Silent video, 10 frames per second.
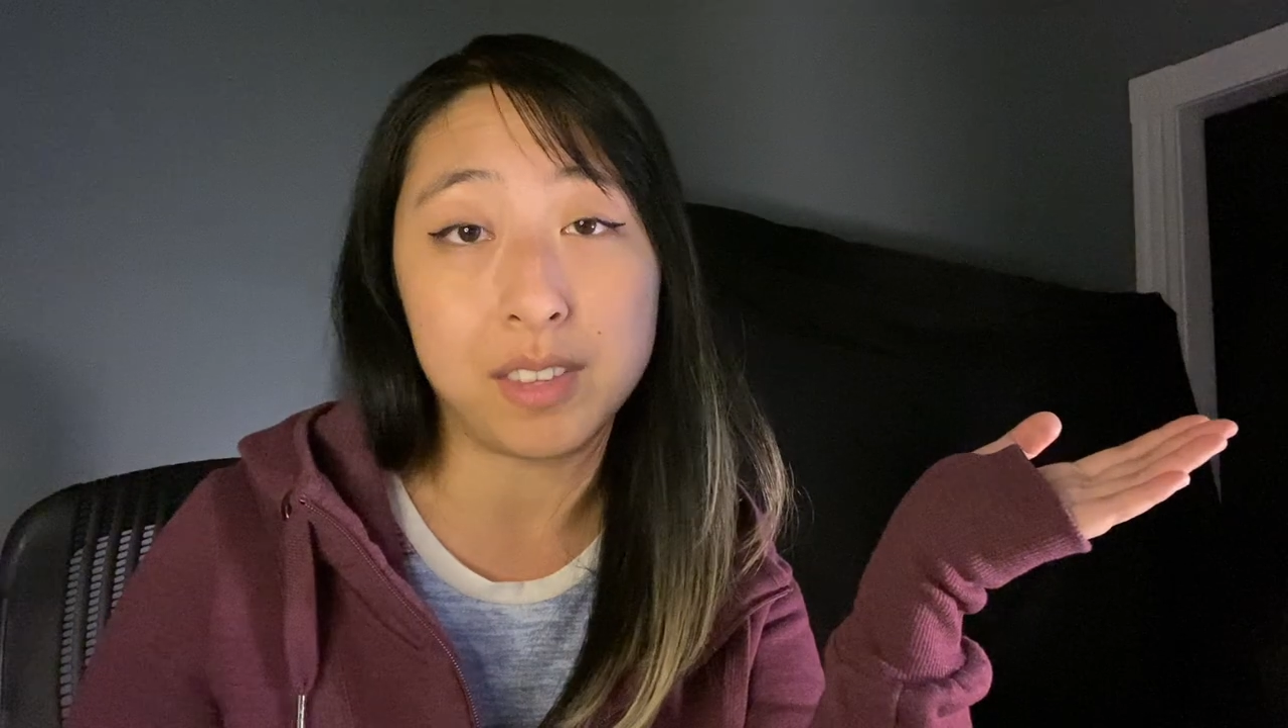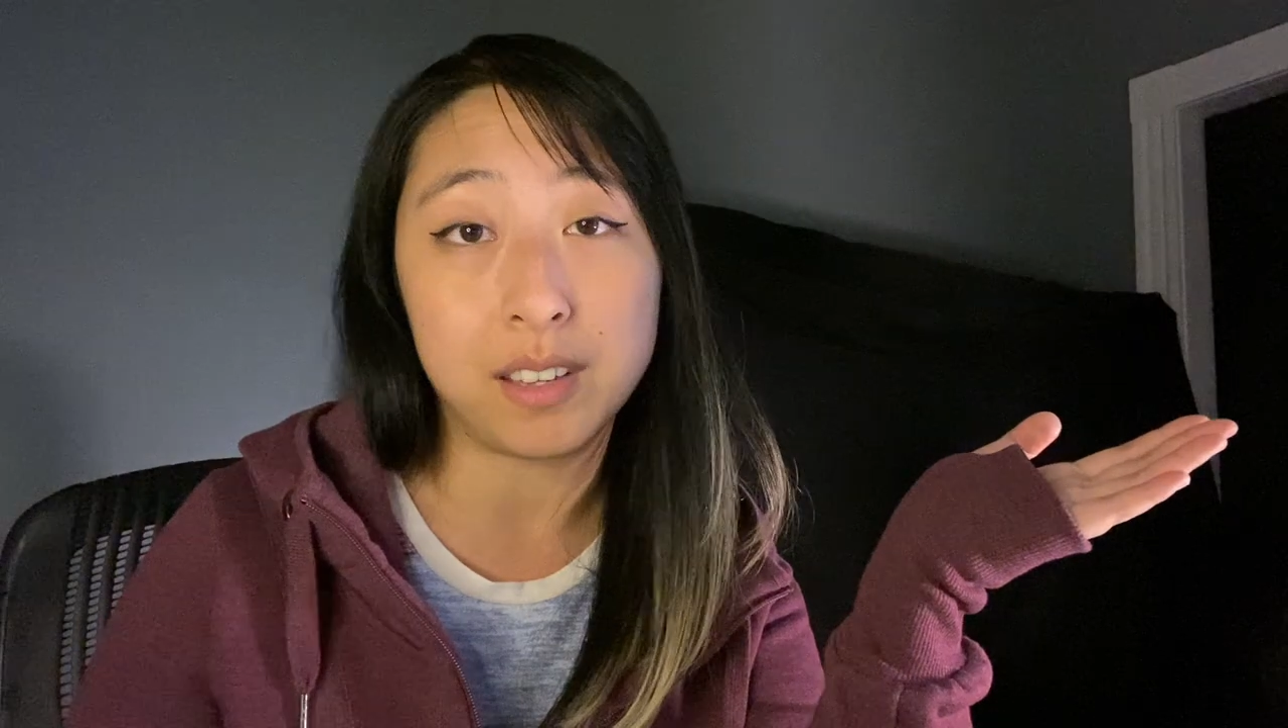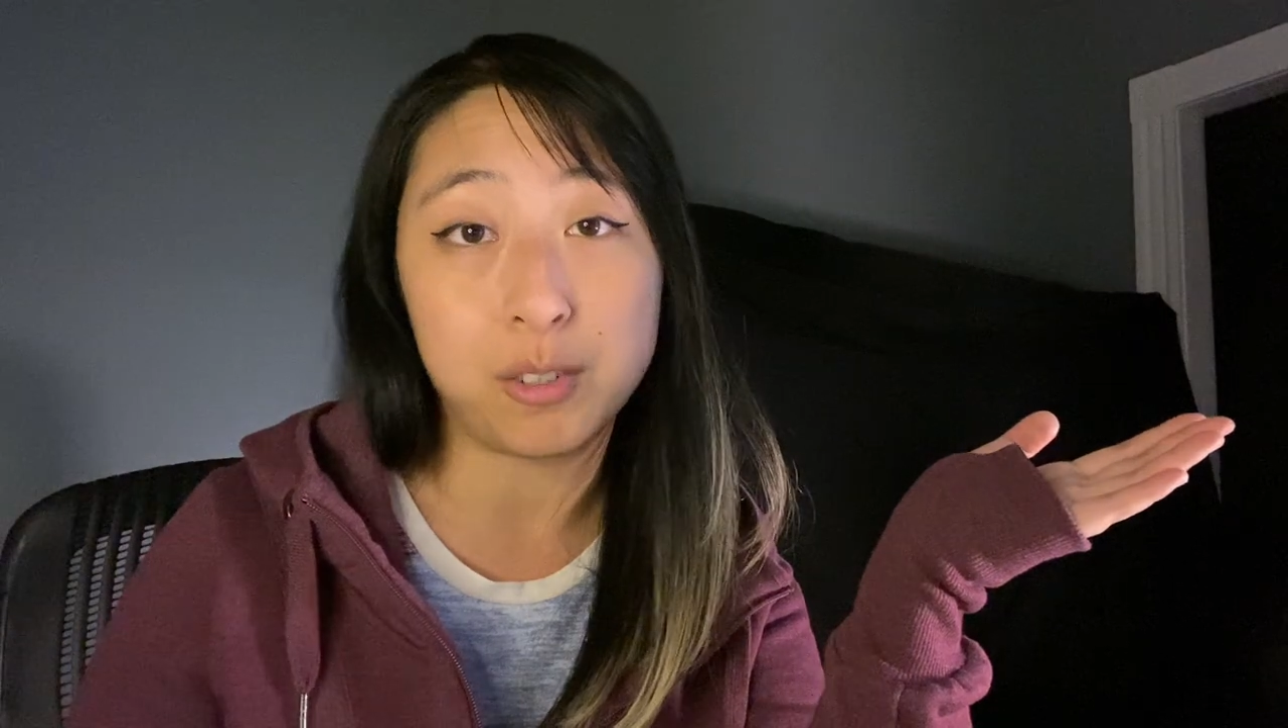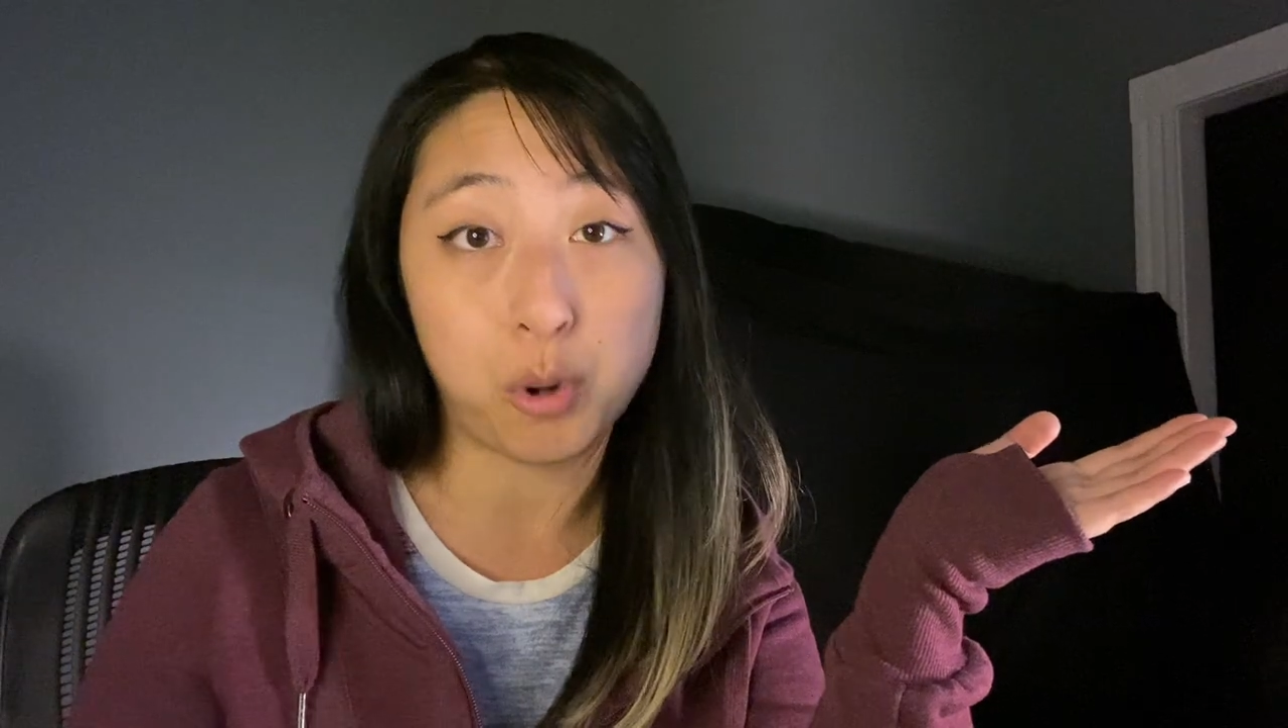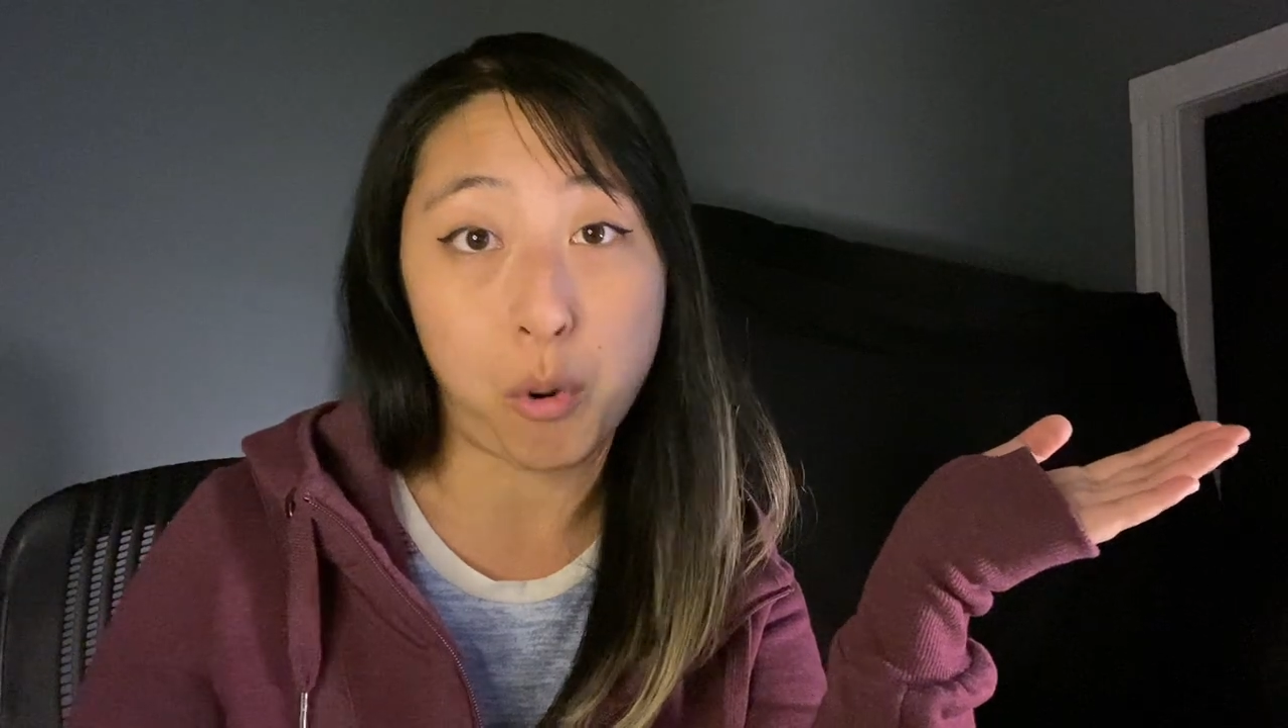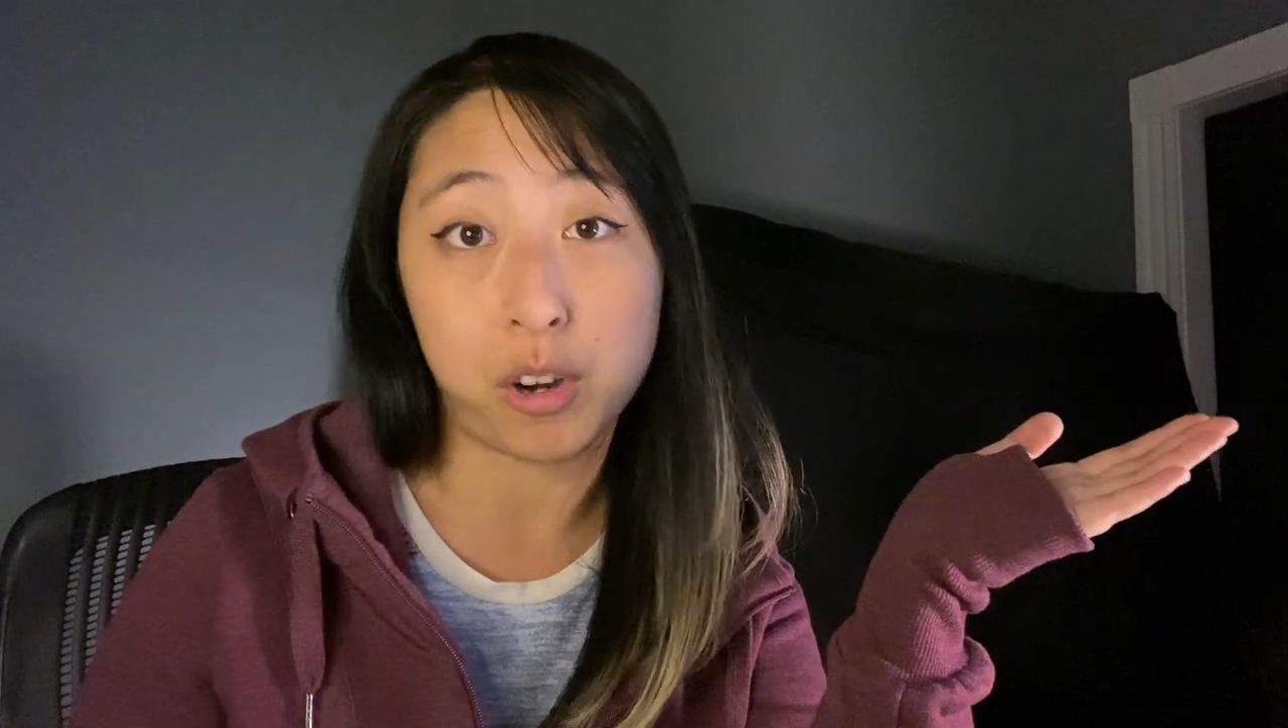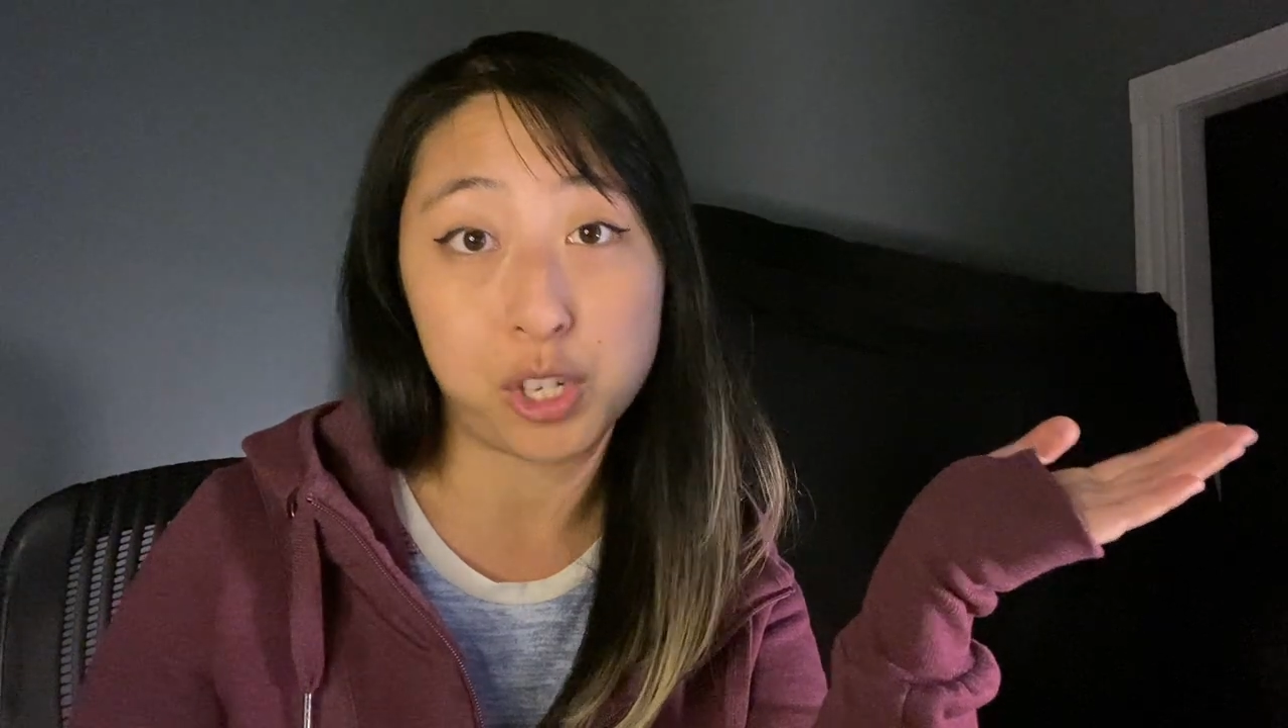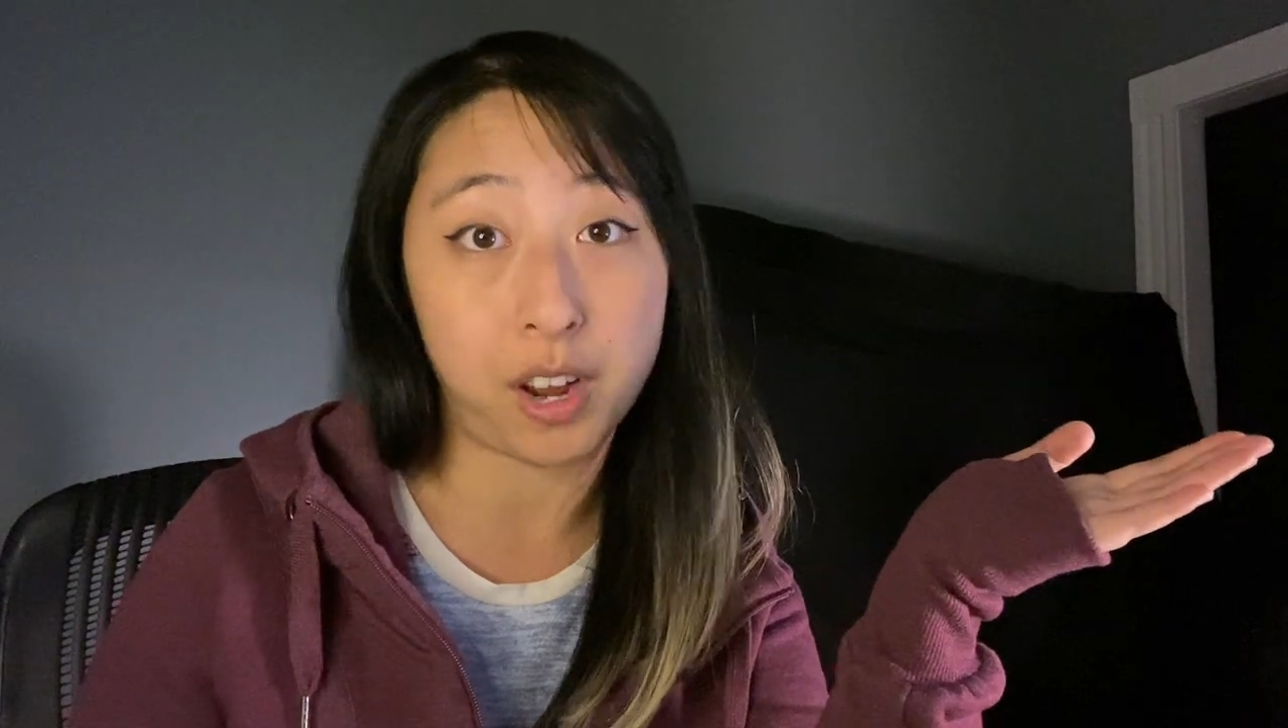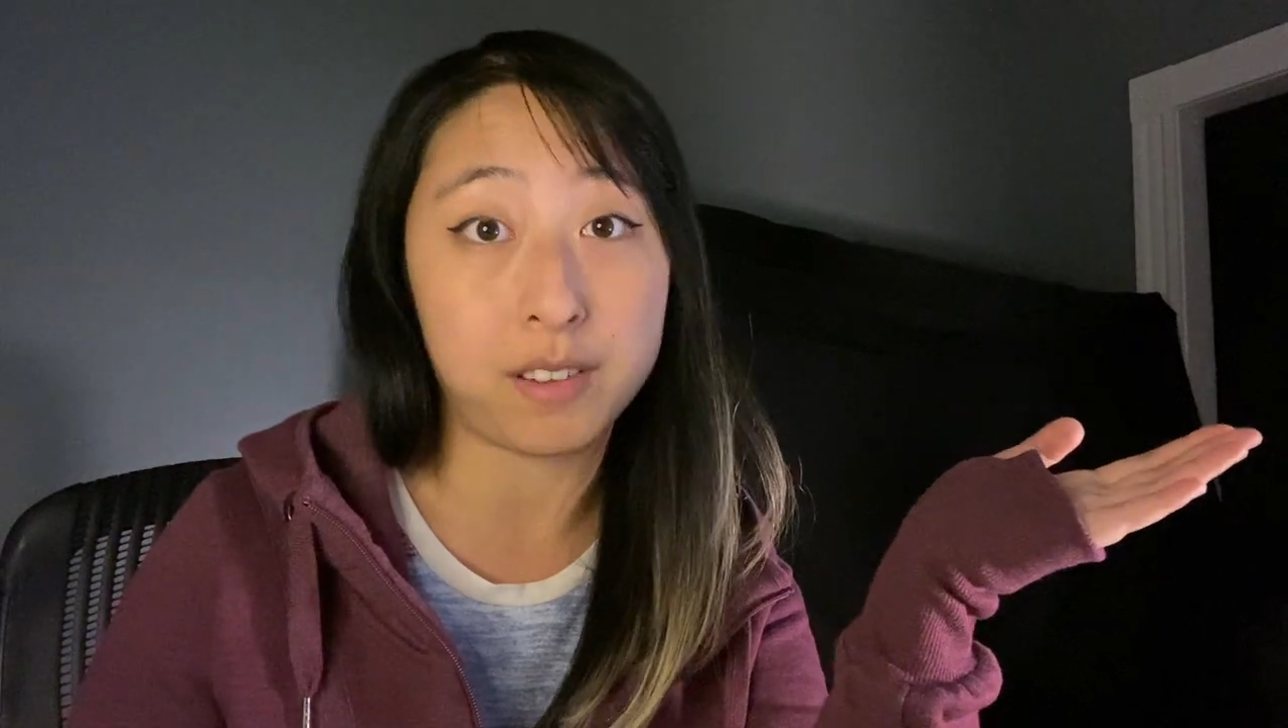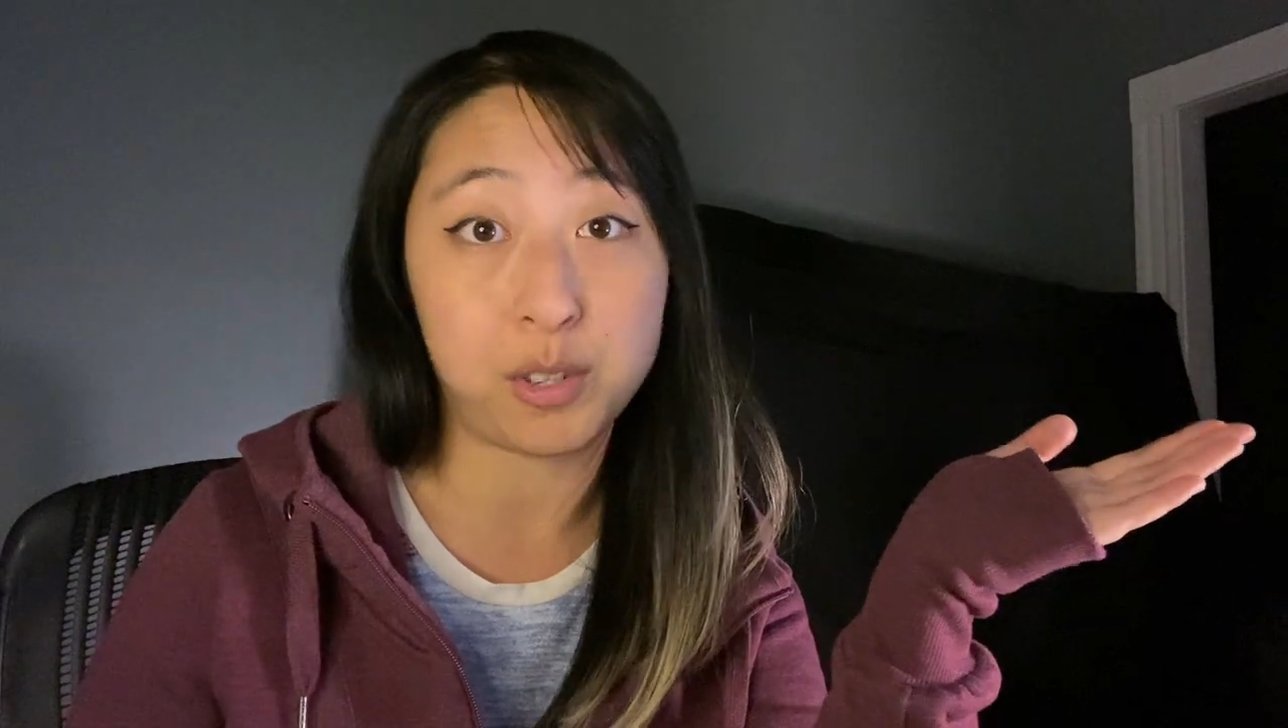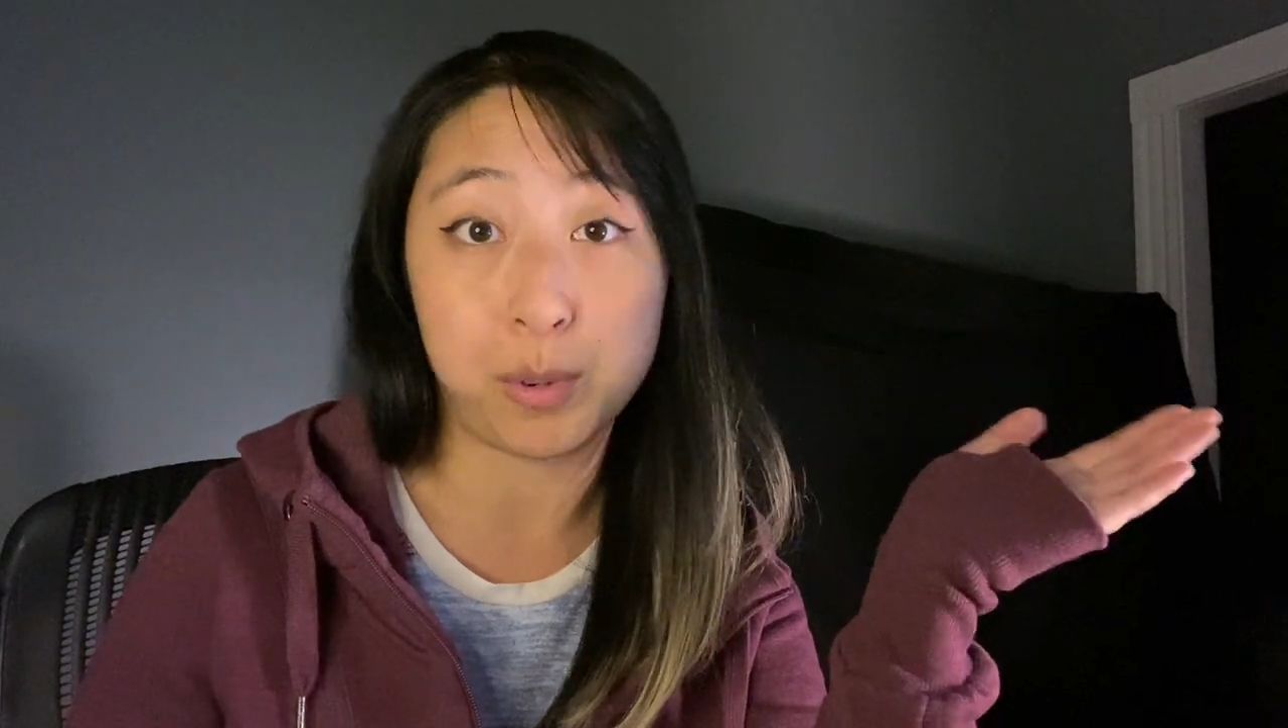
the door shut